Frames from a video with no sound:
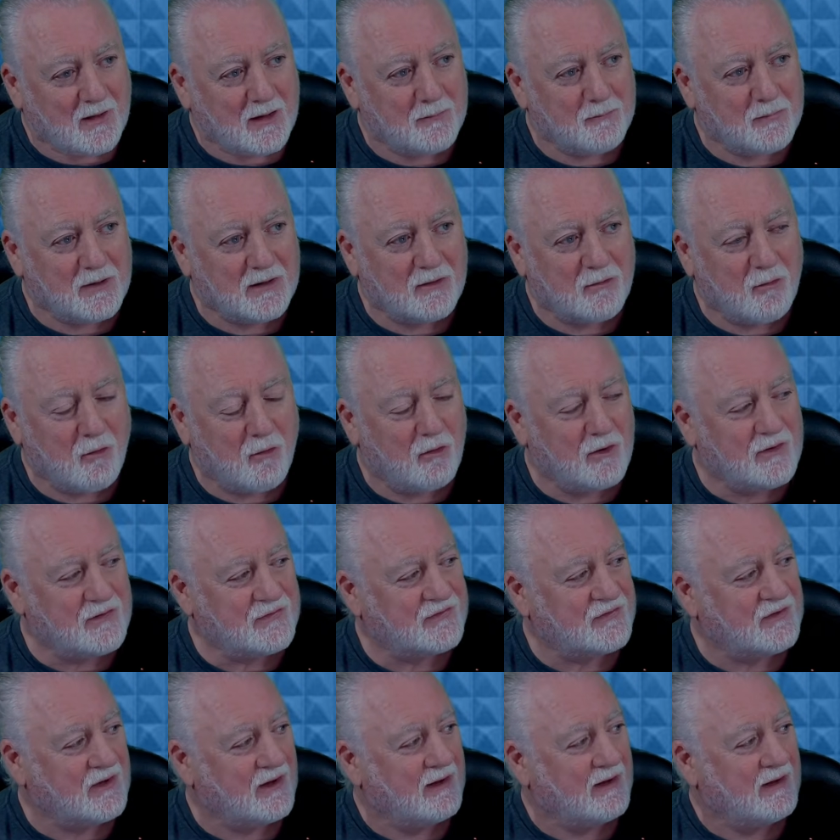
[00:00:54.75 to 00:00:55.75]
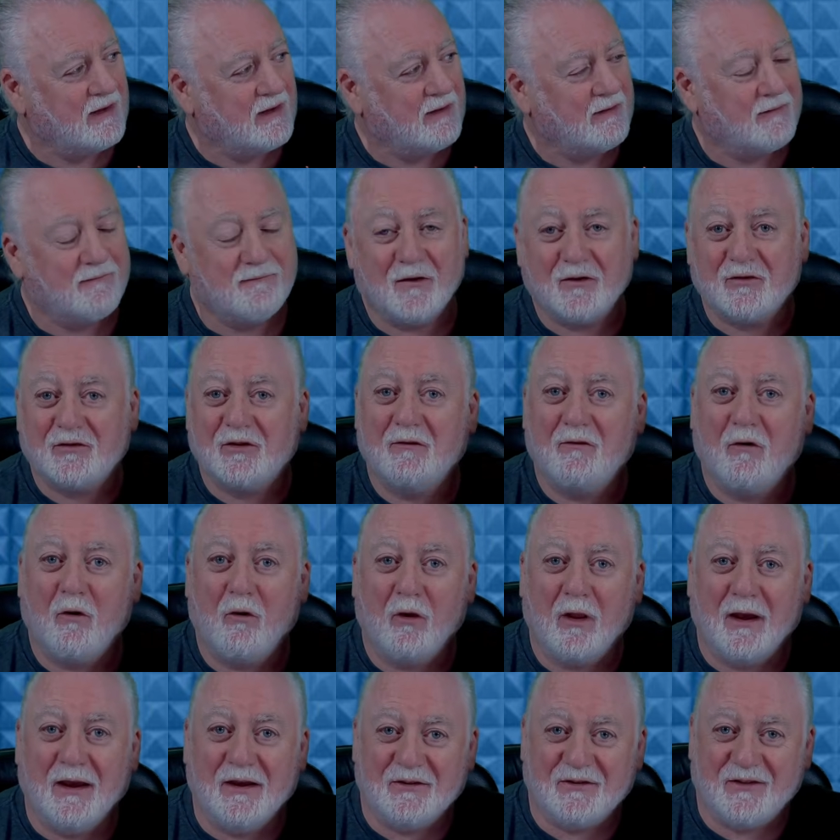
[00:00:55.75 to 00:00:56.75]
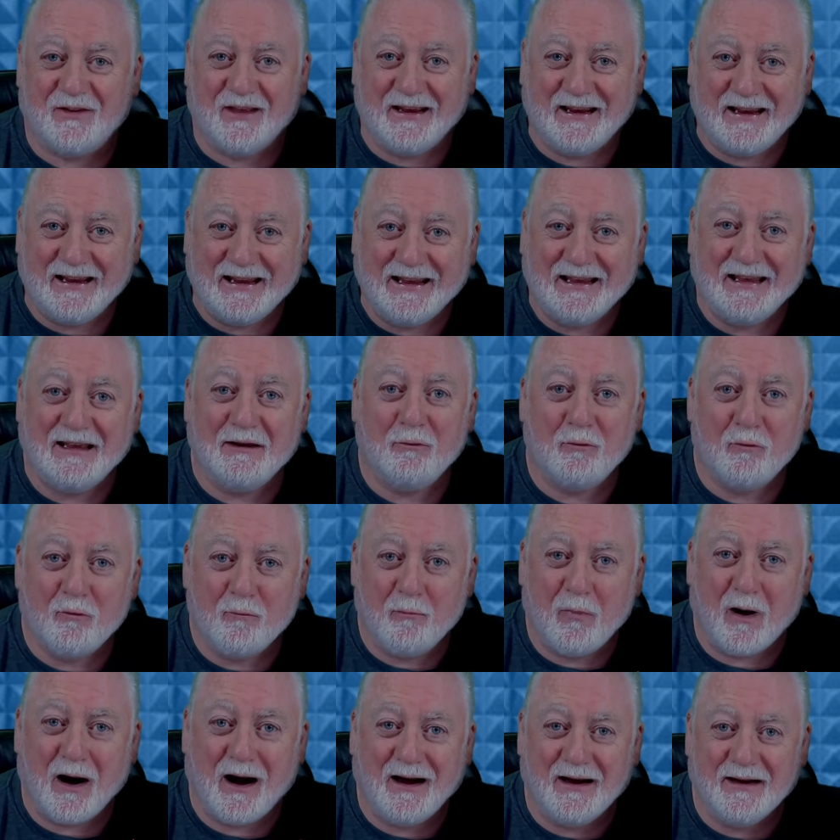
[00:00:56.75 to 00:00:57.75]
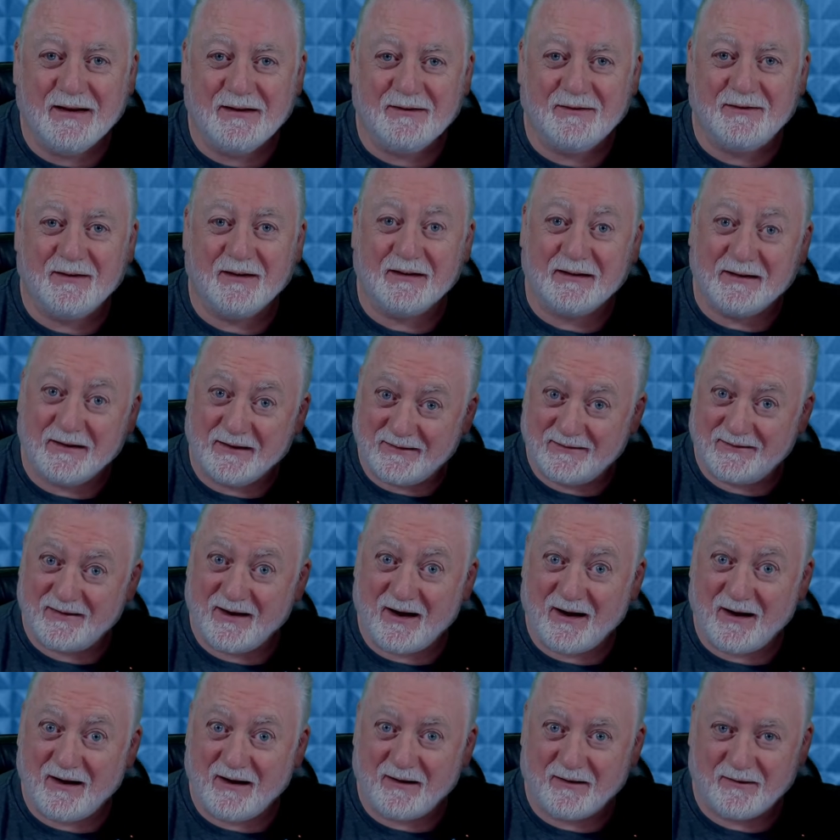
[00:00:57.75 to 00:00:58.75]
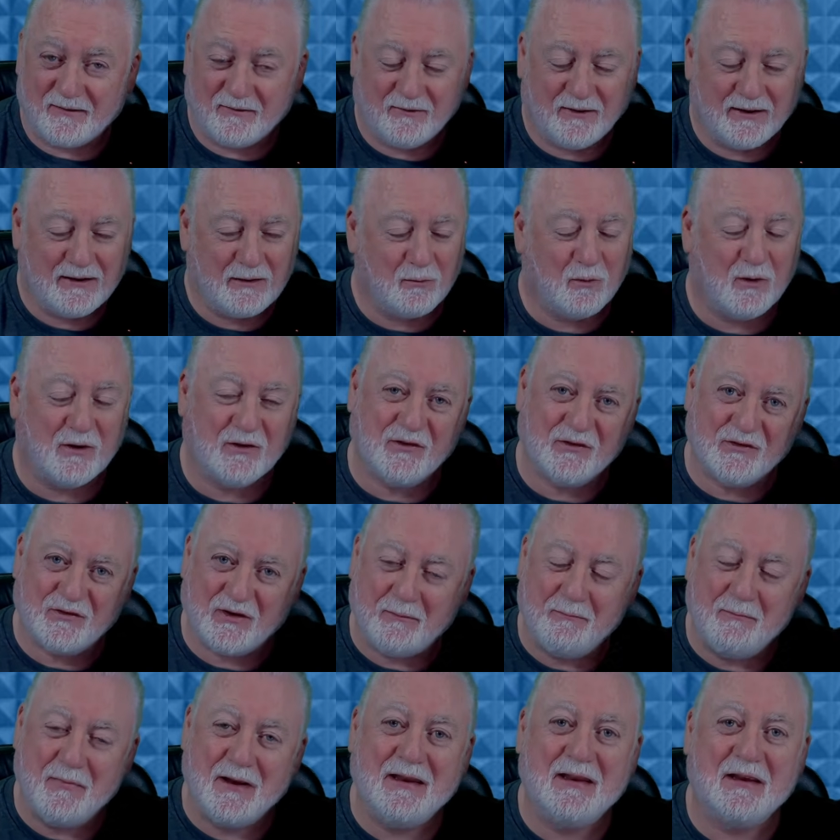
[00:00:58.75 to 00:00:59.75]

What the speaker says: because first of all, it's the Aeroband Guitar, right, which is a MIDI